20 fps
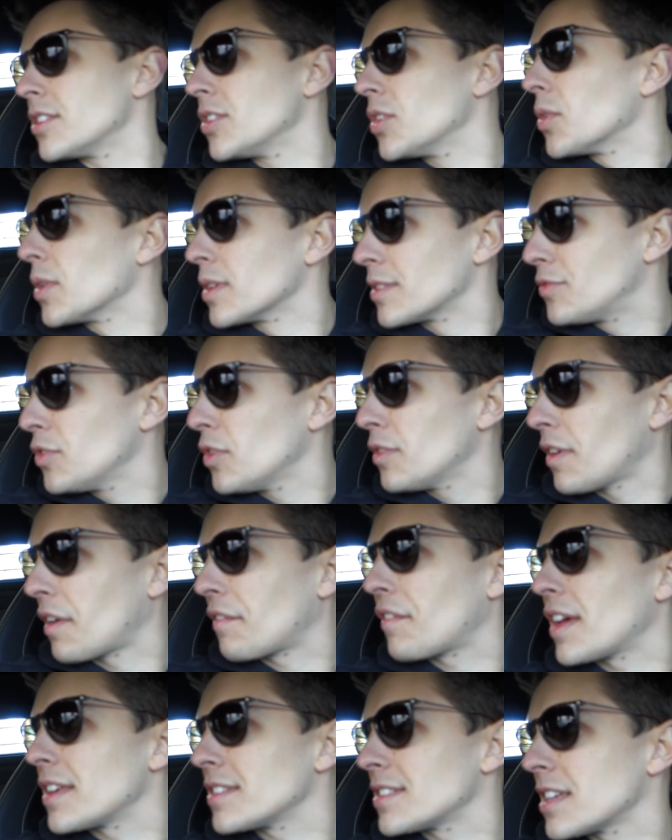the noise. four
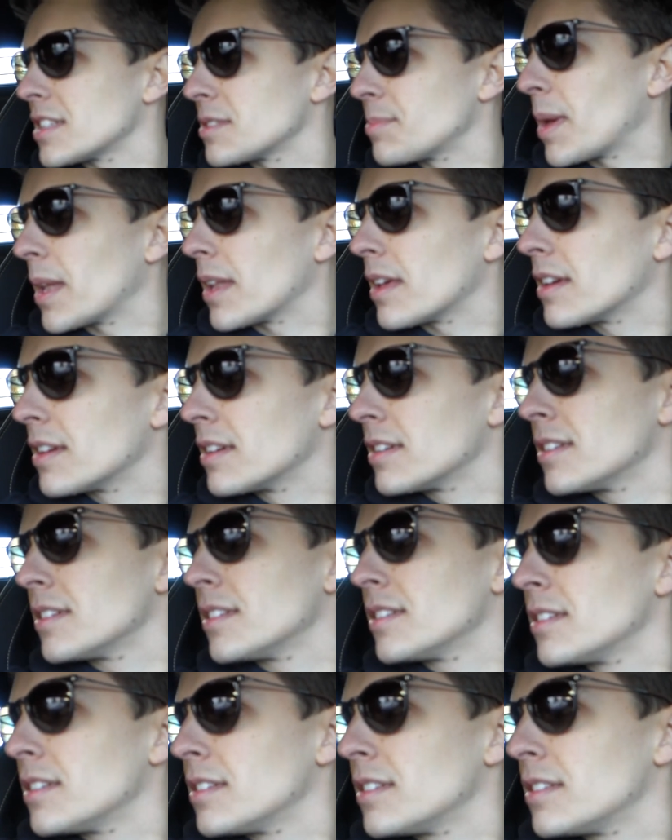five eight sounds better.
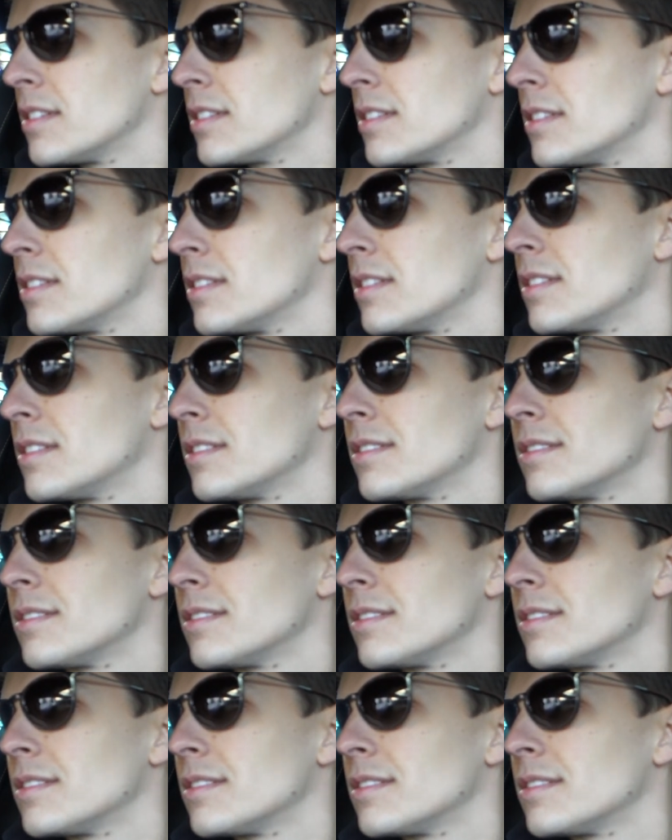Yeah,